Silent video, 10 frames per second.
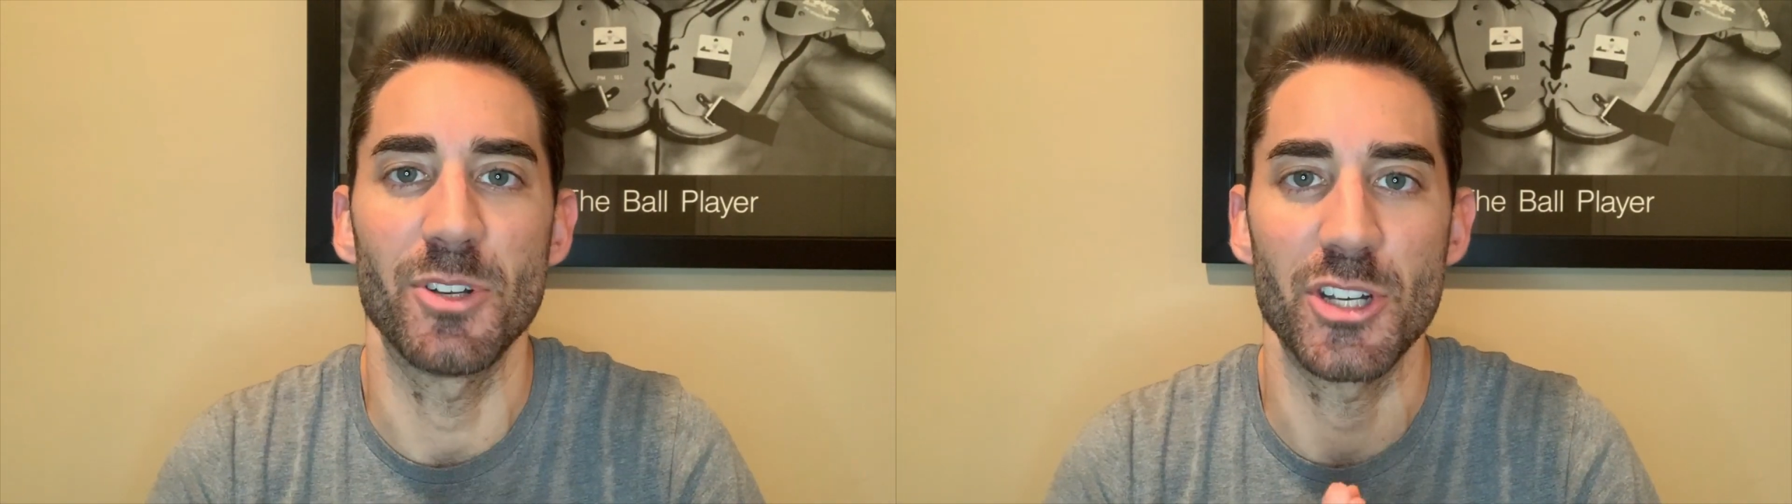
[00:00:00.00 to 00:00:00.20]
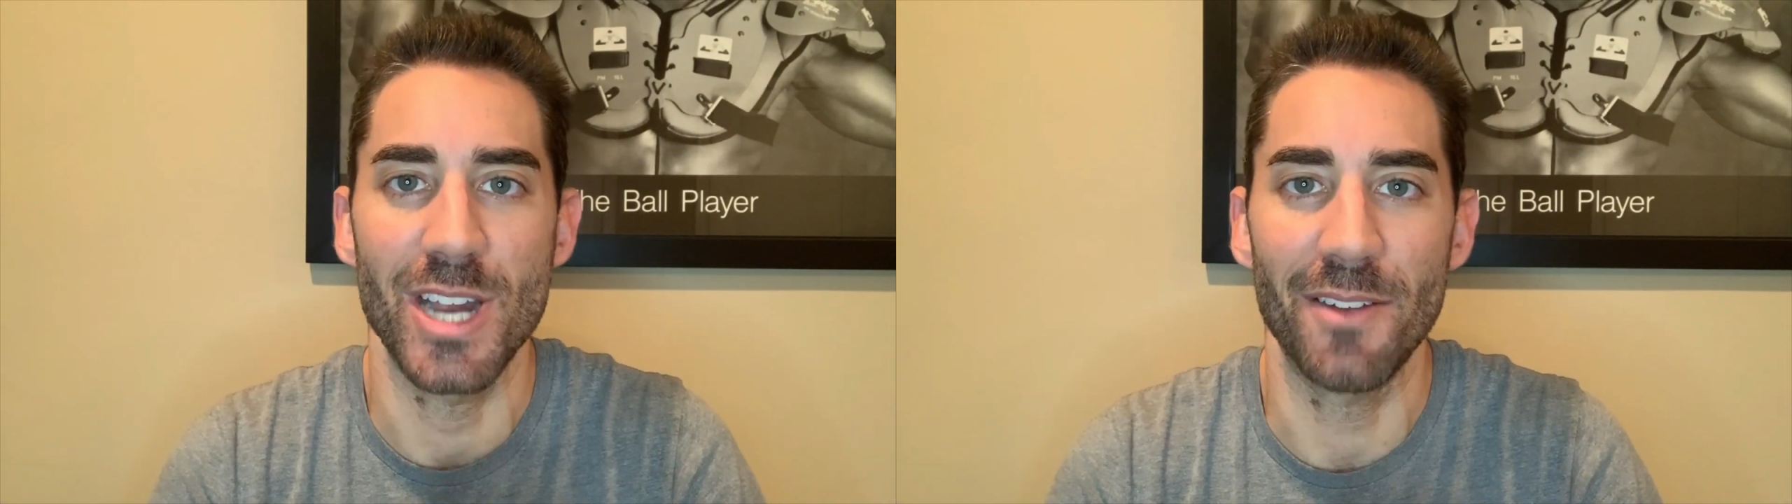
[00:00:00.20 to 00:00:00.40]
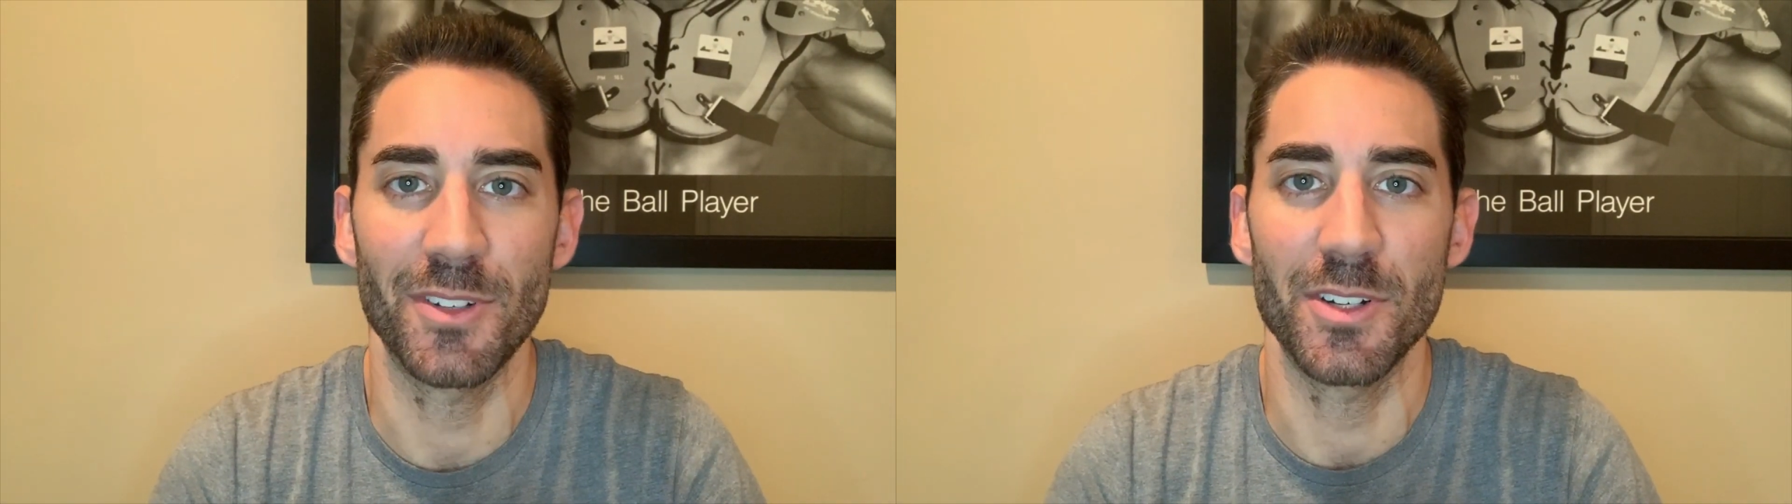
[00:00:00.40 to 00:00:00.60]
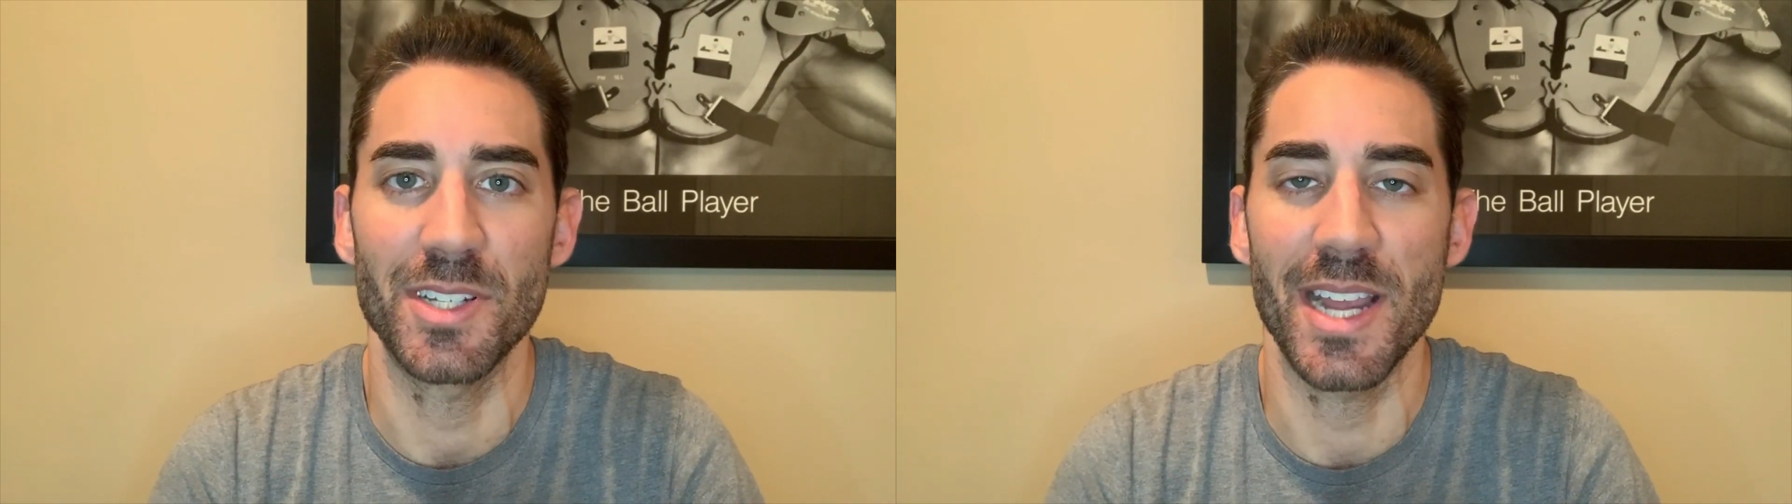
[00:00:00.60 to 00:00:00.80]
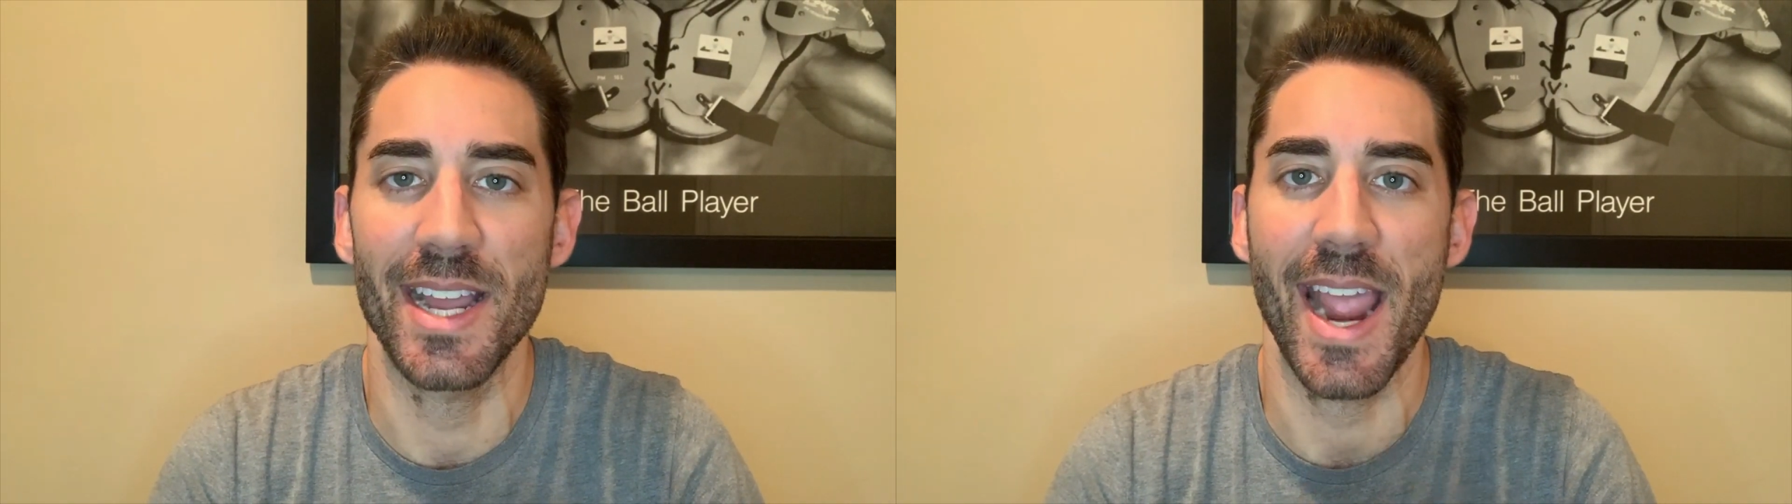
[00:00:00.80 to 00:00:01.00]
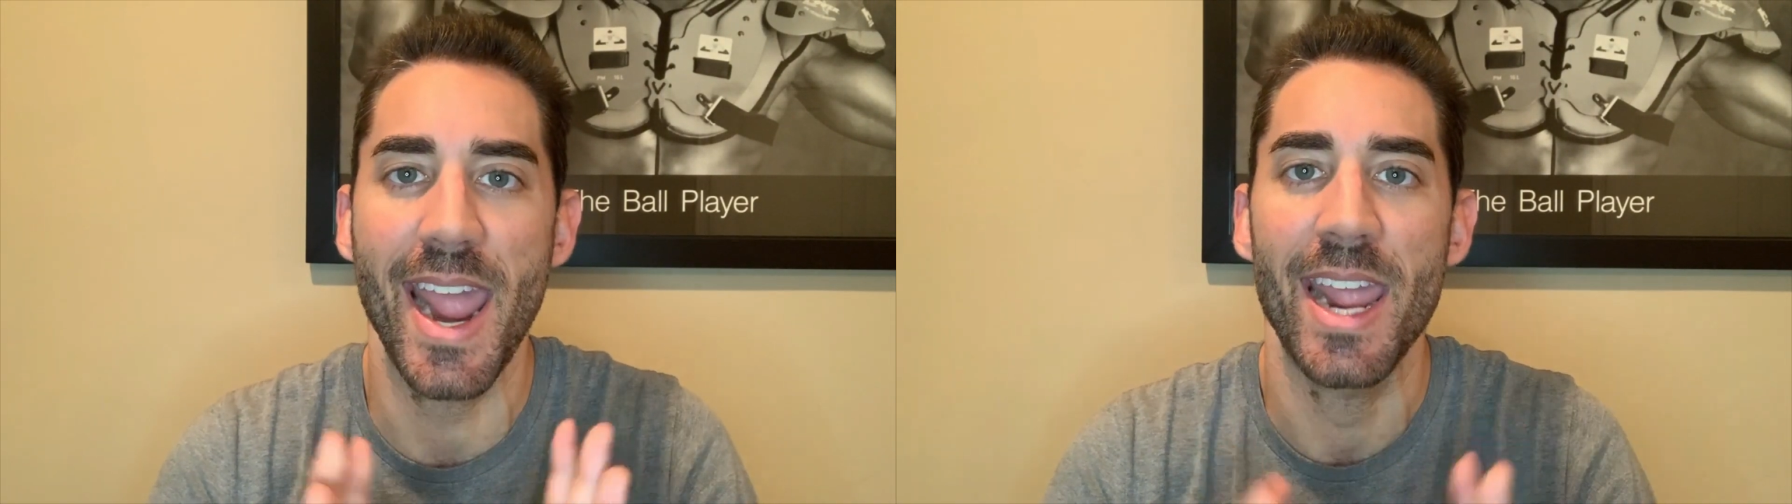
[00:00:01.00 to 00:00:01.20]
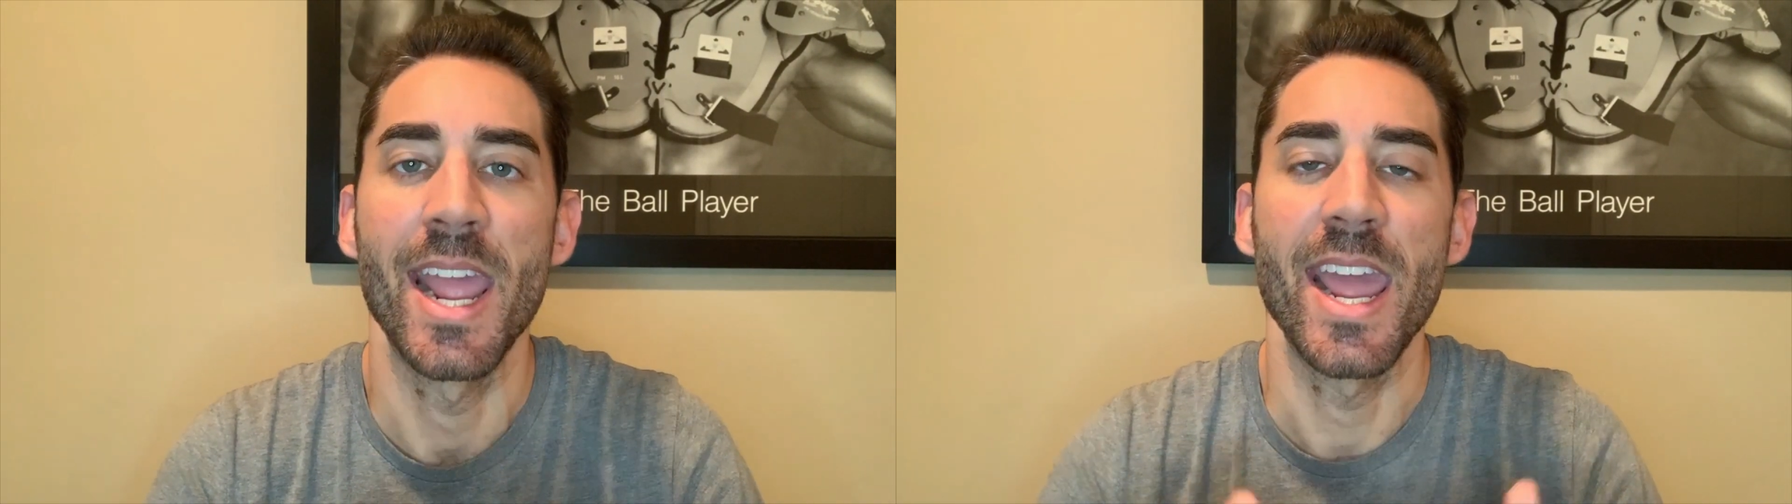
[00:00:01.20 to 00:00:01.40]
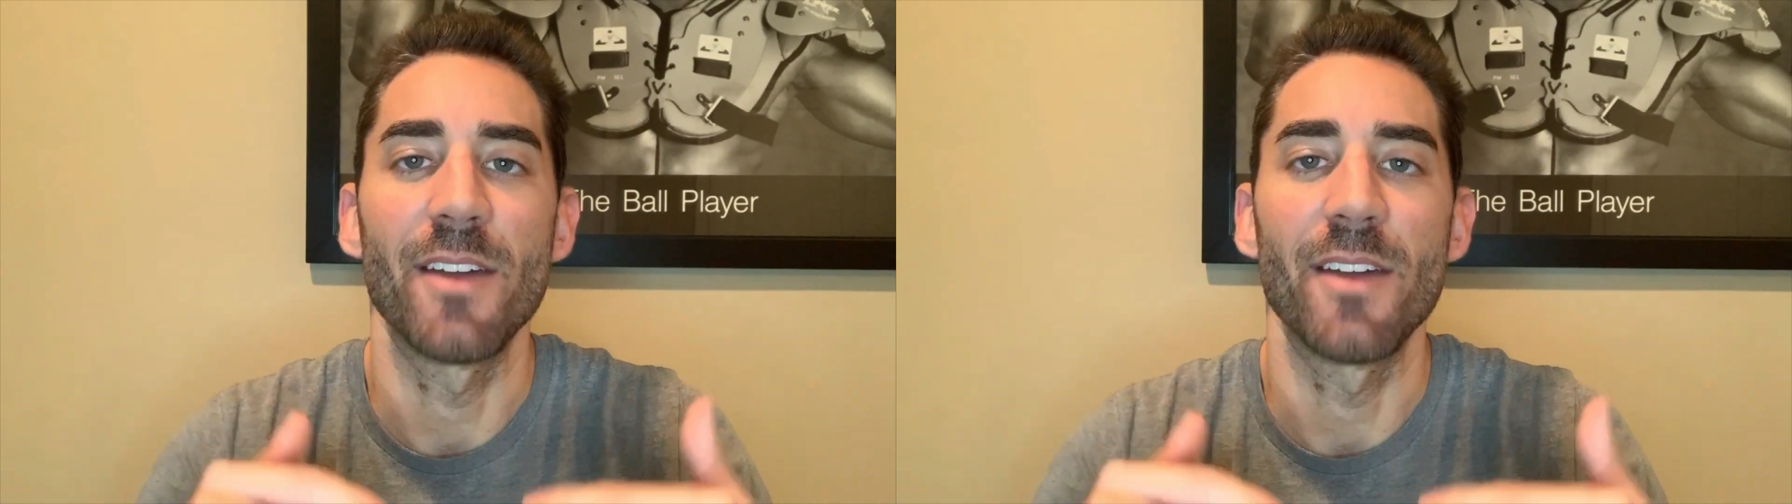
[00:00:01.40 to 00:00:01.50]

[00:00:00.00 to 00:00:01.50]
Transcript: Schefter said, hey,